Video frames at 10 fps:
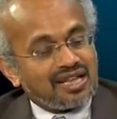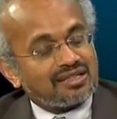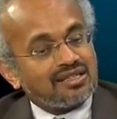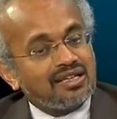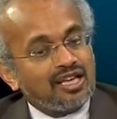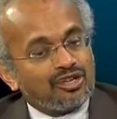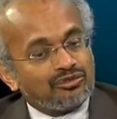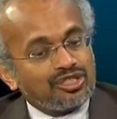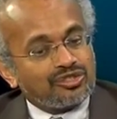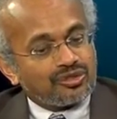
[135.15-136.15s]
that the
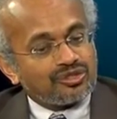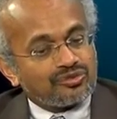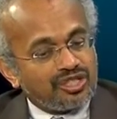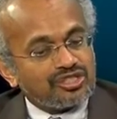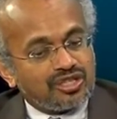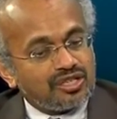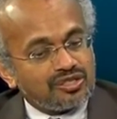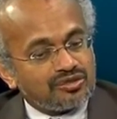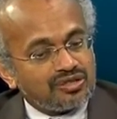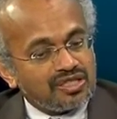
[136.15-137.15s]
resource-rich
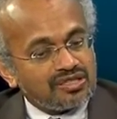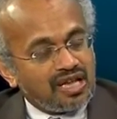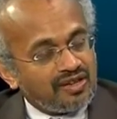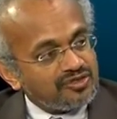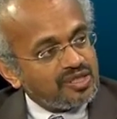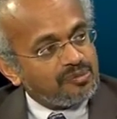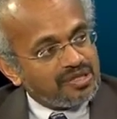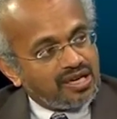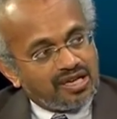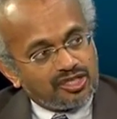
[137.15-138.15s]
countries have
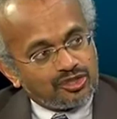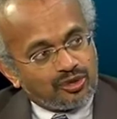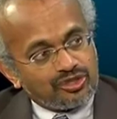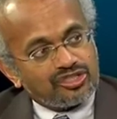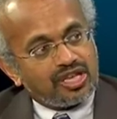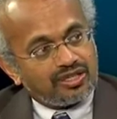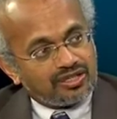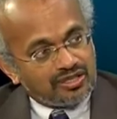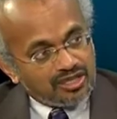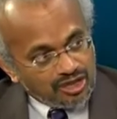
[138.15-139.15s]
CPIA scores that are